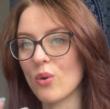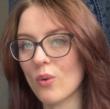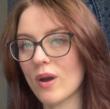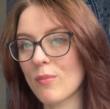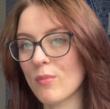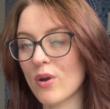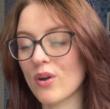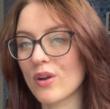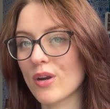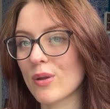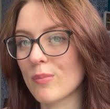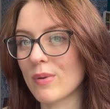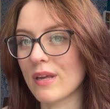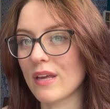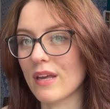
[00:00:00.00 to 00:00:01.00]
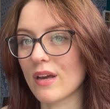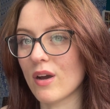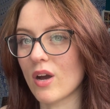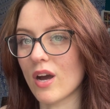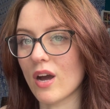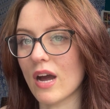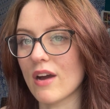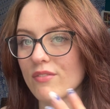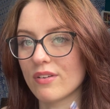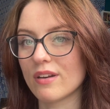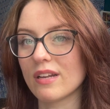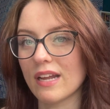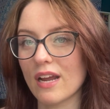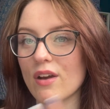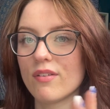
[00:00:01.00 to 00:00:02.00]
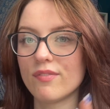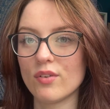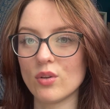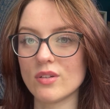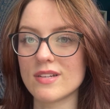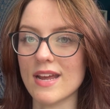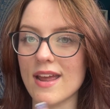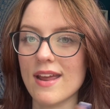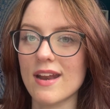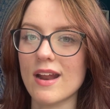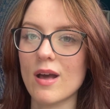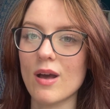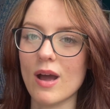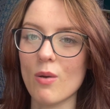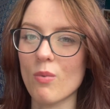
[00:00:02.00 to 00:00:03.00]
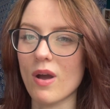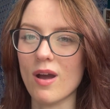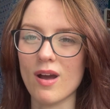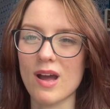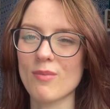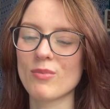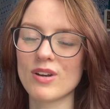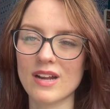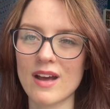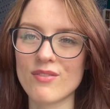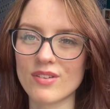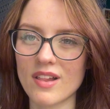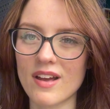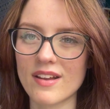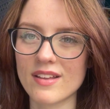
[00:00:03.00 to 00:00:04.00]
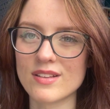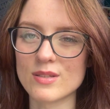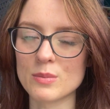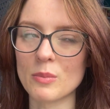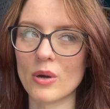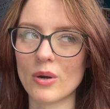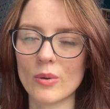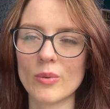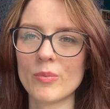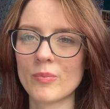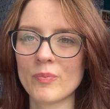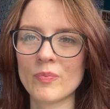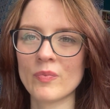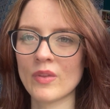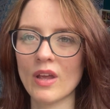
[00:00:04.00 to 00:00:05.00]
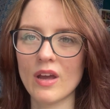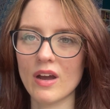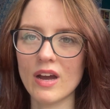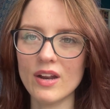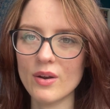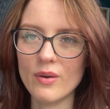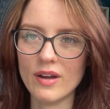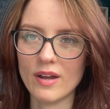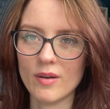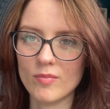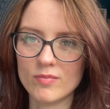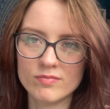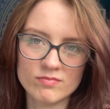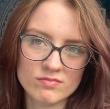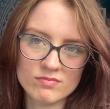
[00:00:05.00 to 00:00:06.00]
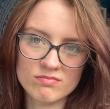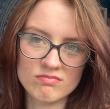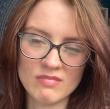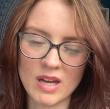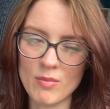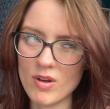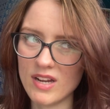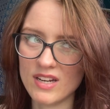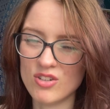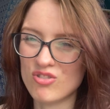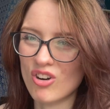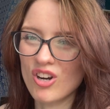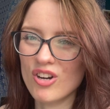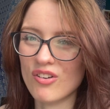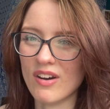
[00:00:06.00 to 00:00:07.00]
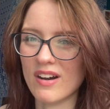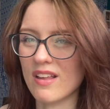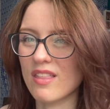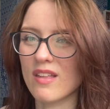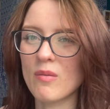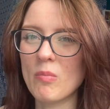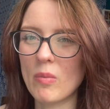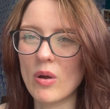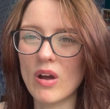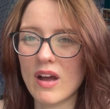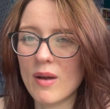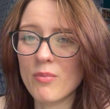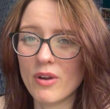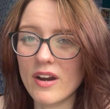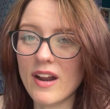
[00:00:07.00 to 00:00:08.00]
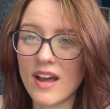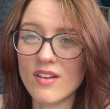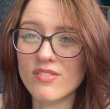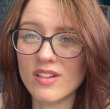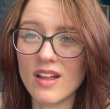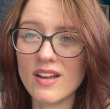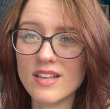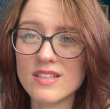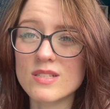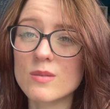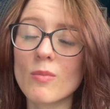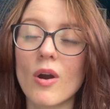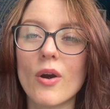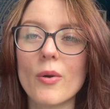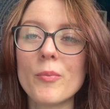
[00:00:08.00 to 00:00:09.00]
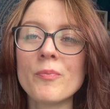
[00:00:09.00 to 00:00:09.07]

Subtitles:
I'm not going to be having like a full day and I'm going to have a lie-in tomorrow. I know I am. I'm not getting drunk or anything, but I'm going to have a lie-in tomorrow.